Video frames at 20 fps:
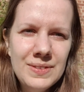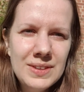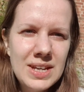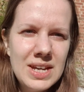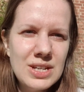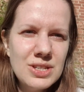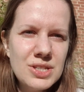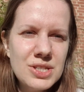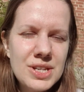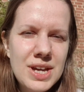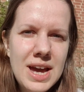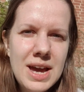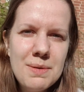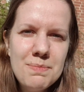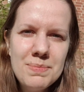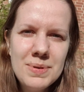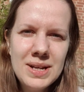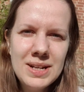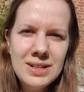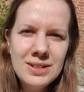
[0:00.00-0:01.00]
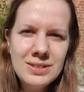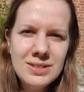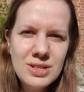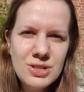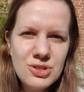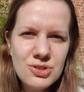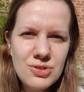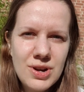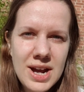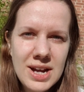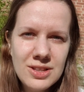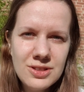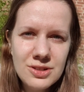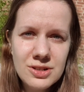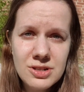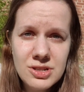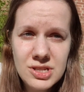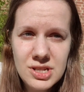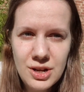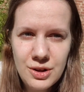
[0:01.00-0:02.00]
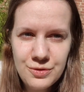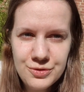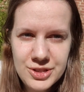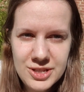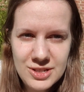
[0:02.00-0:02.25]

escape and distract ourselves